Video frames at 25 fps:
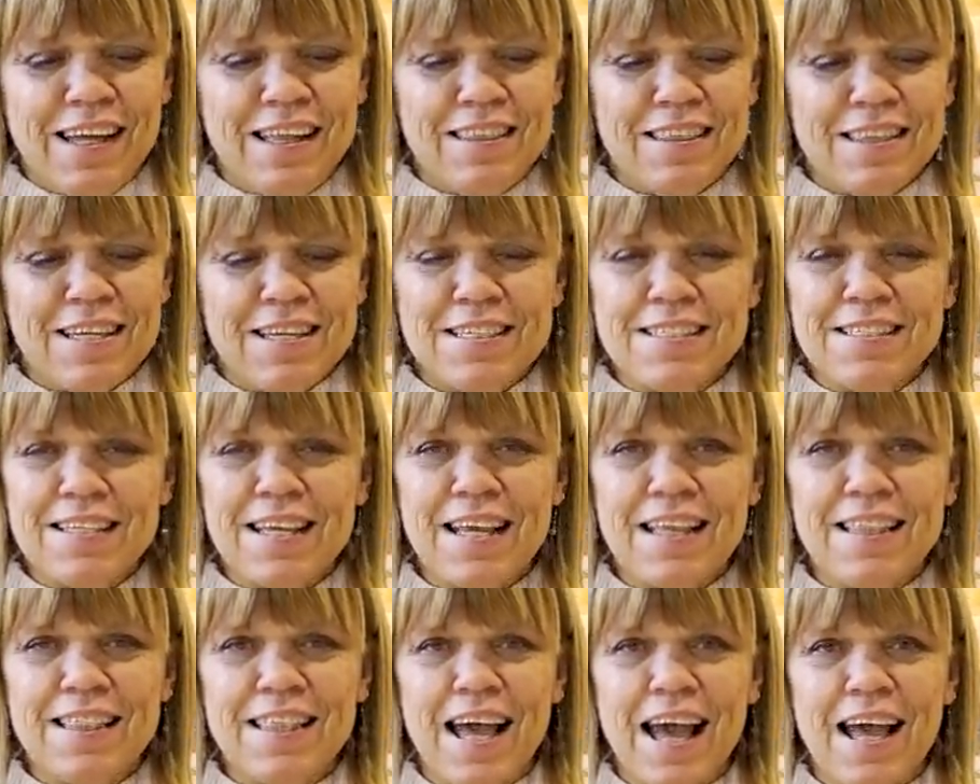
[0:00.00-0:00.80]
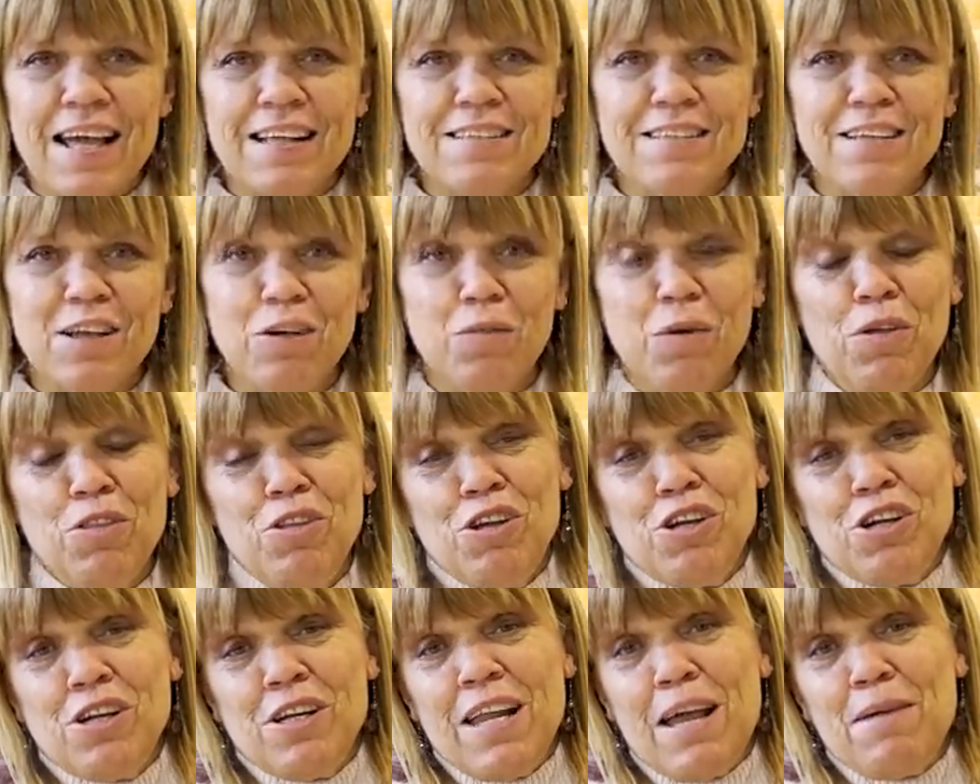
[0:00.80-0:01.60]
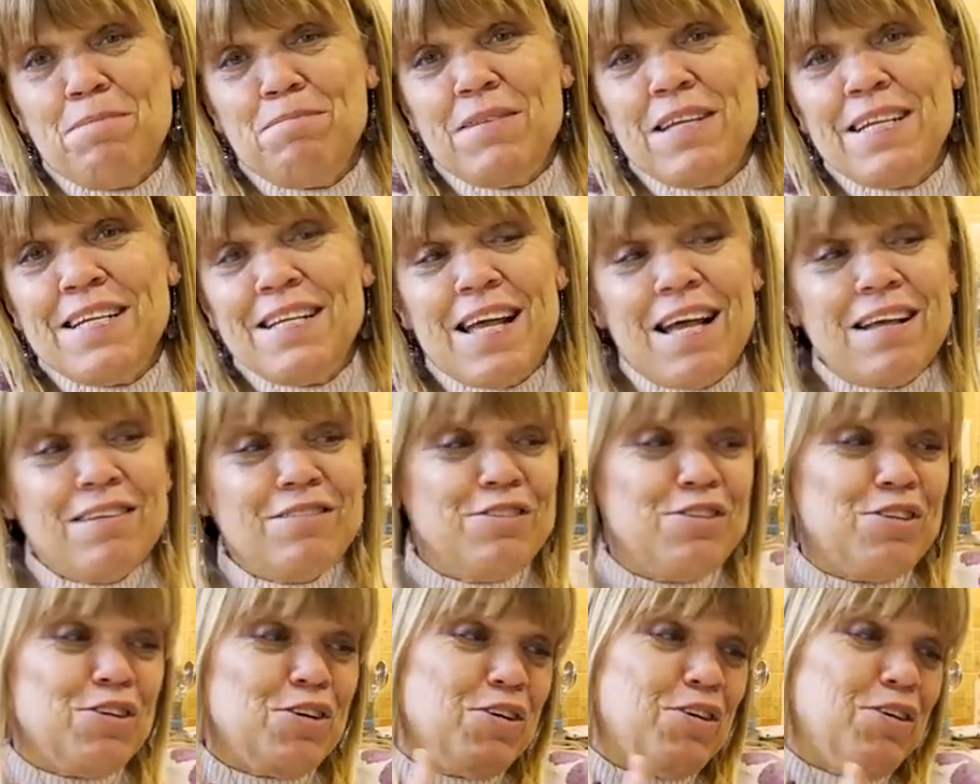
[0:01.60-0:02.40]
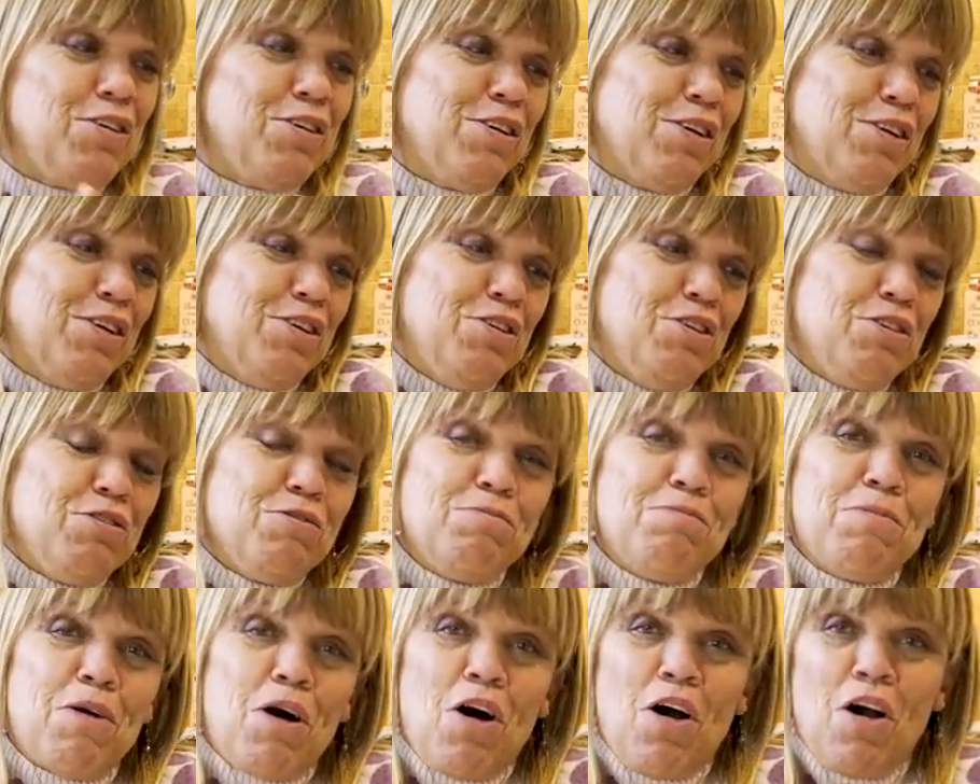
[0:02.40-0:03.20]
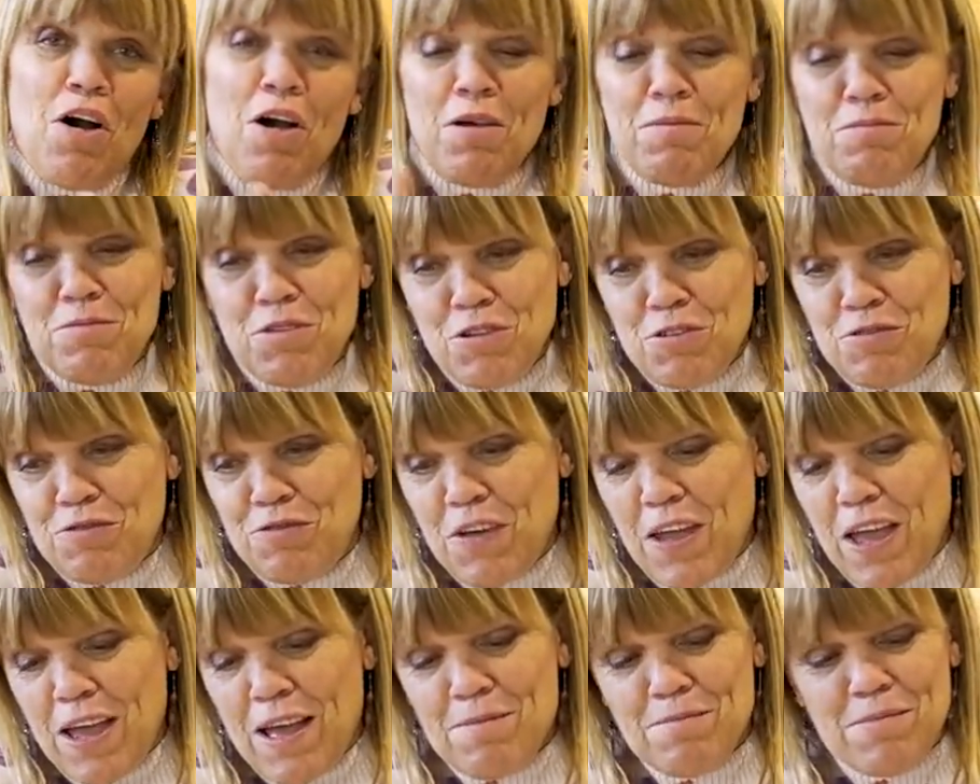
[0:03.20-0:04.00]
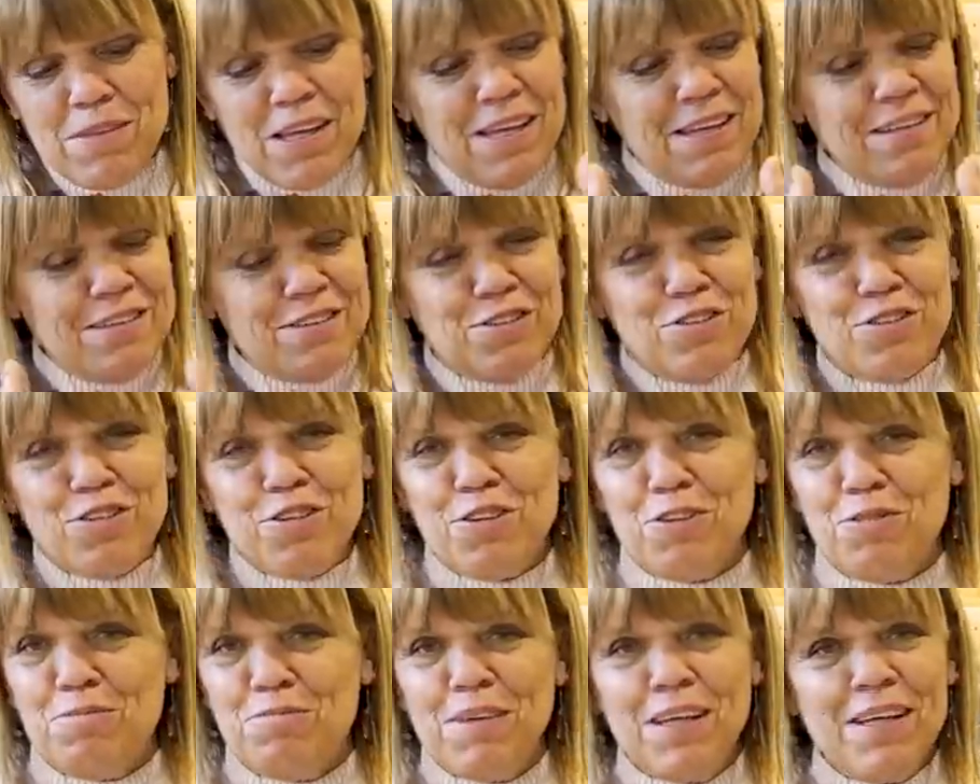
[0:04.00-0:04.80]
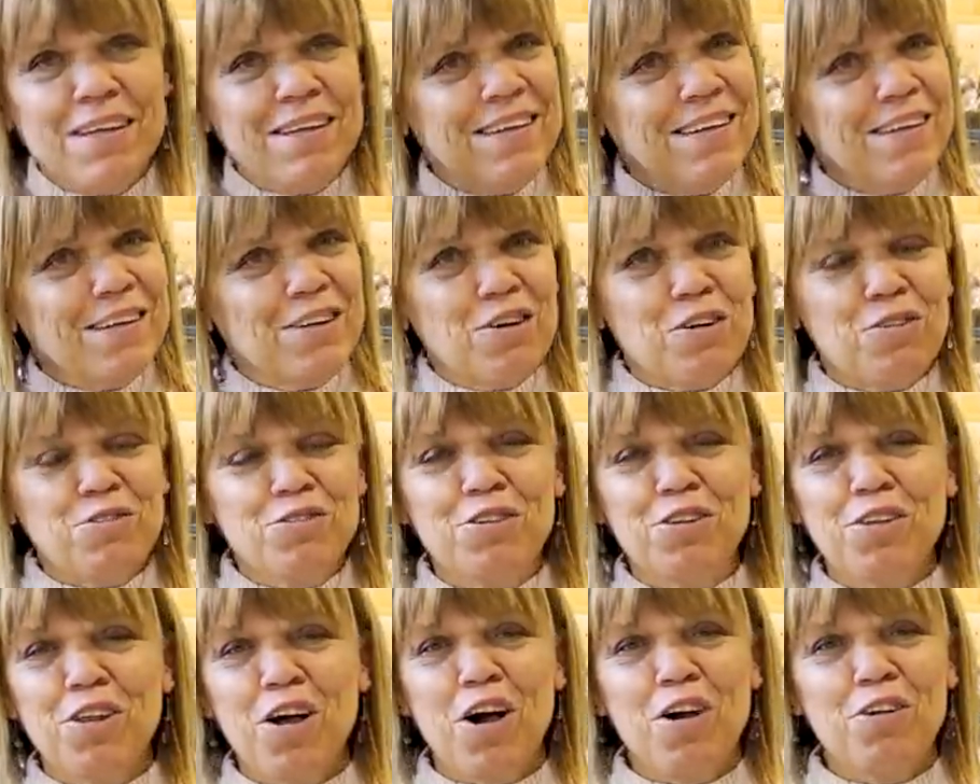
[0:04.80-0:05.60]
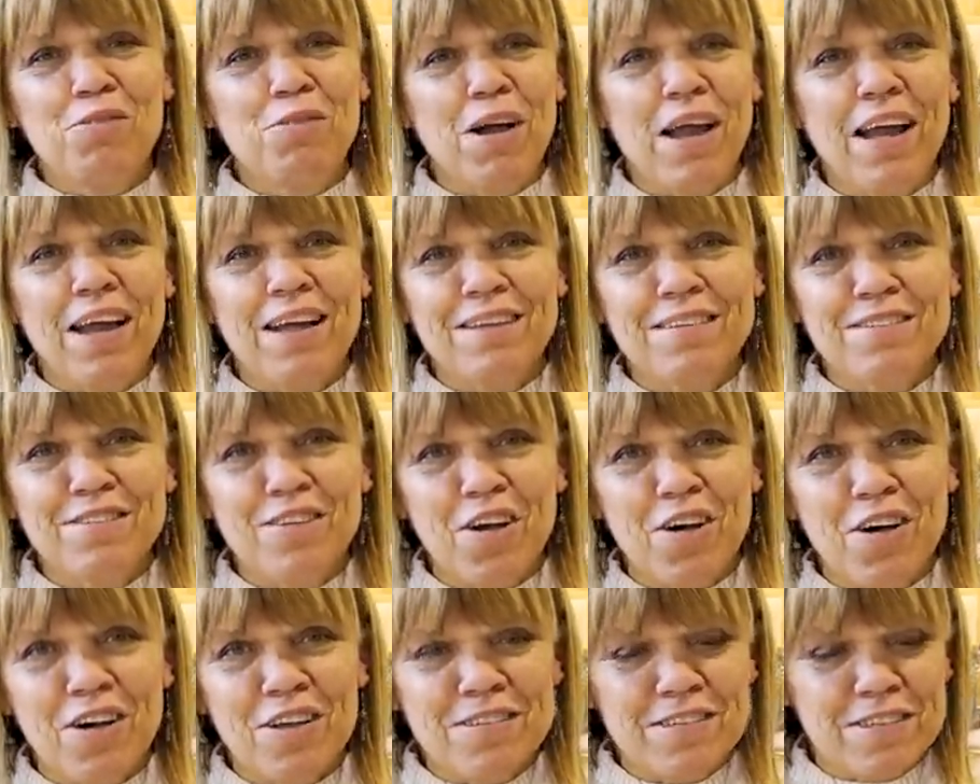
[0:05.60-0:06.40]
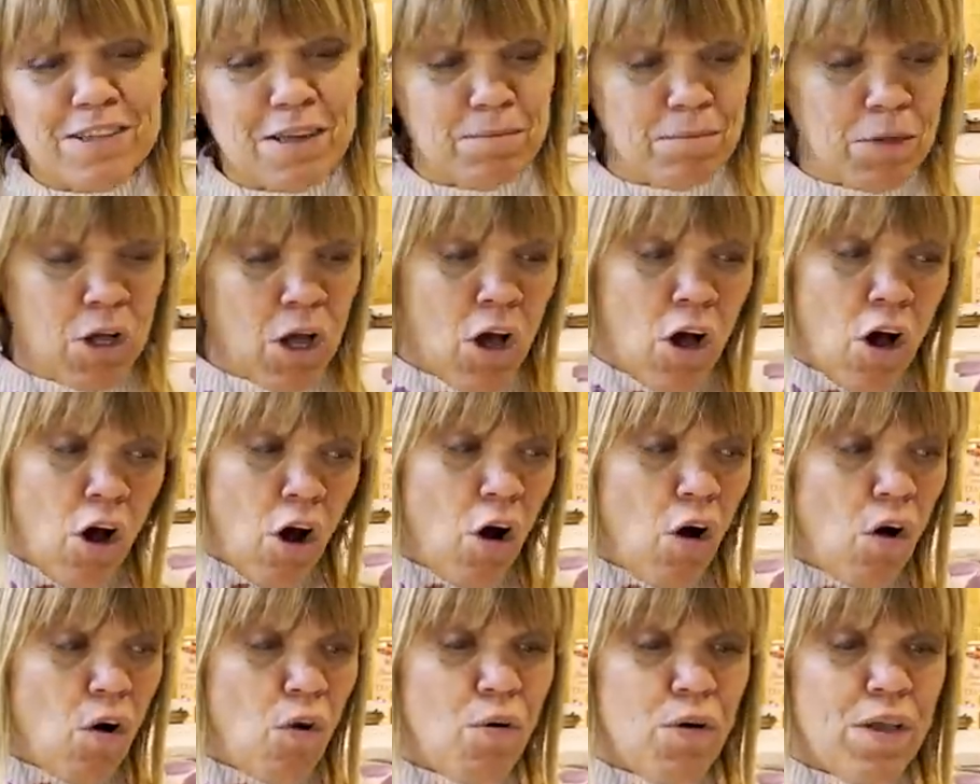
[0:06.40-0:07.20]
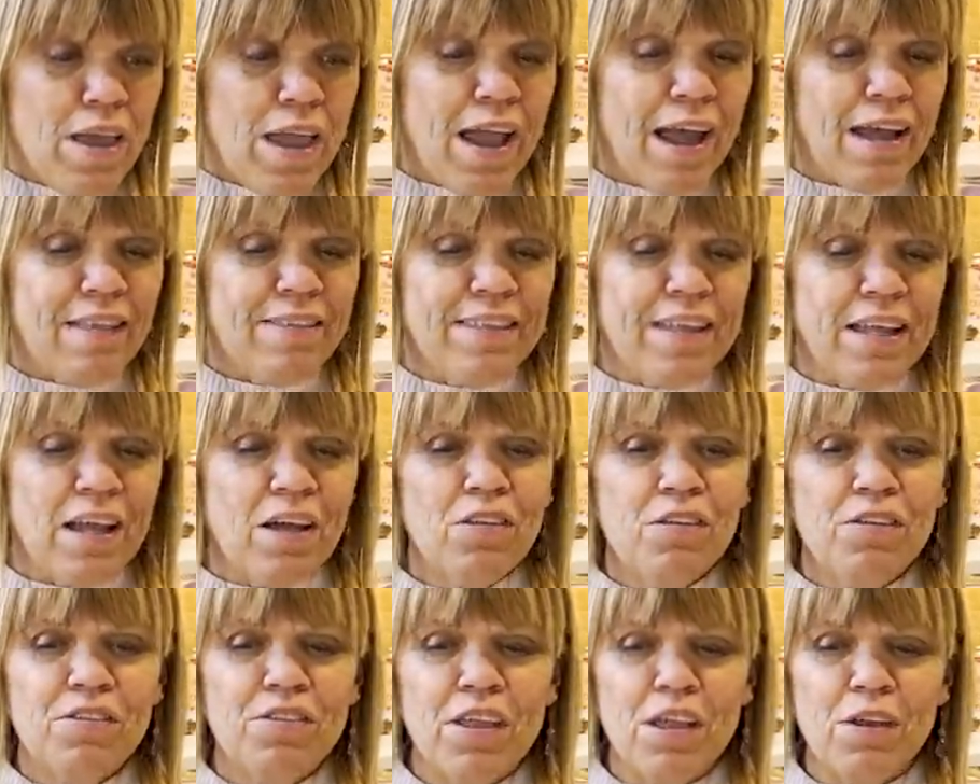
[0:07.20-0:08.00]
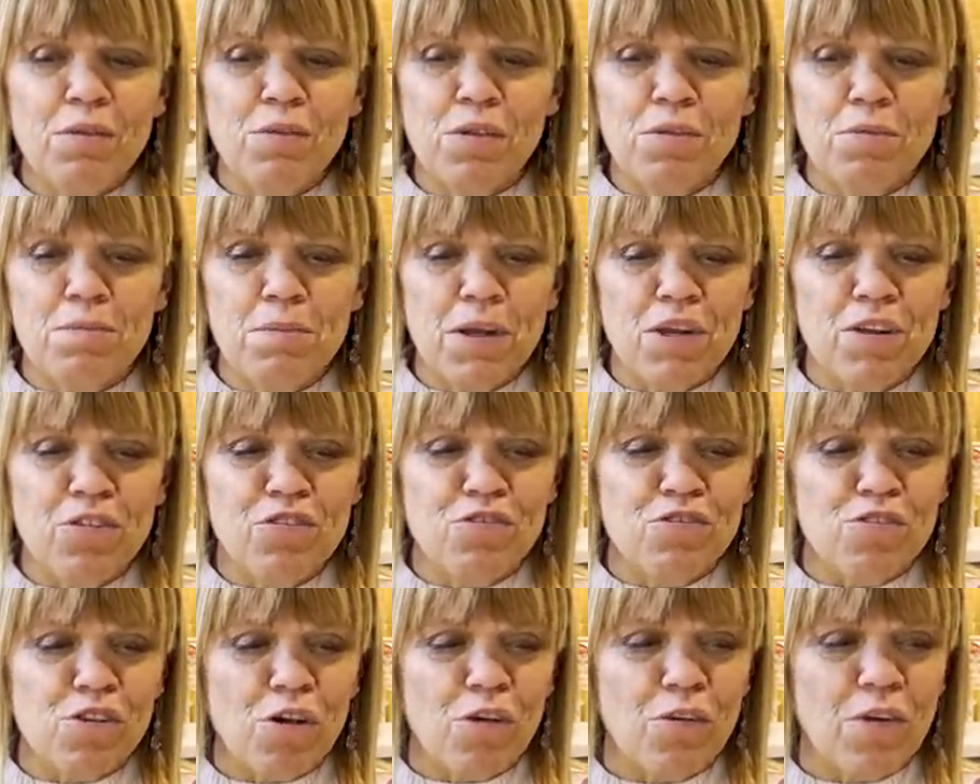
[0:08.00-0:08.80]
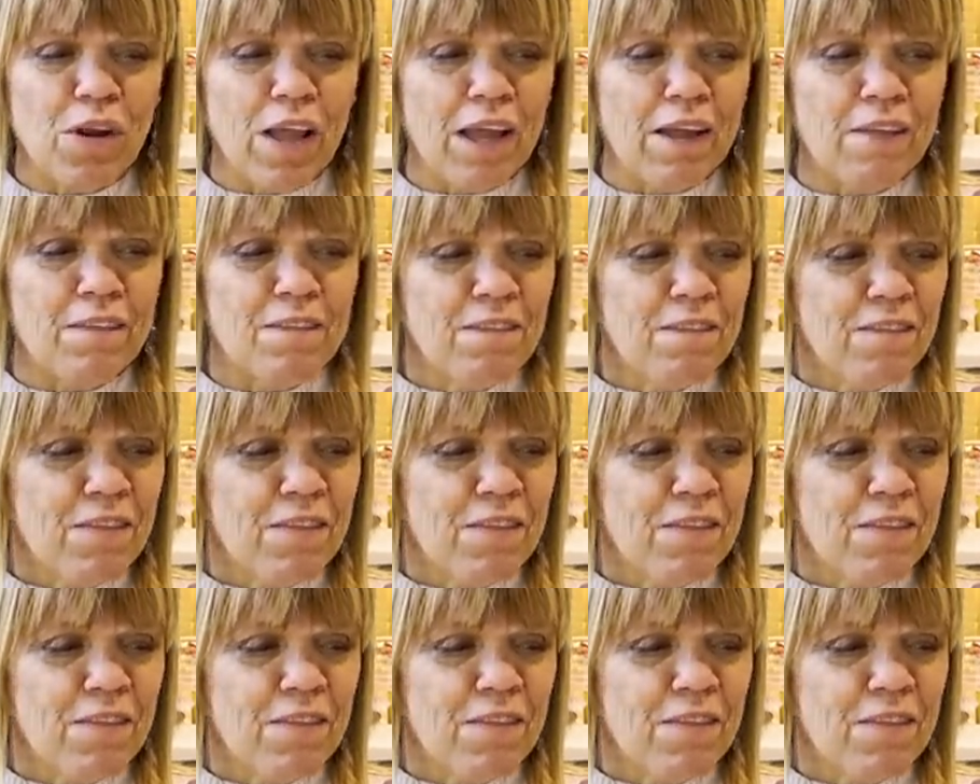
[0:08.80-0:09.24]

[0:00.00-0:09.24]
things like that. So whether you're an empty nester or a new mom, new family, soup goes a long way and it's awesome. Oh yeah, the other thing with minestrone,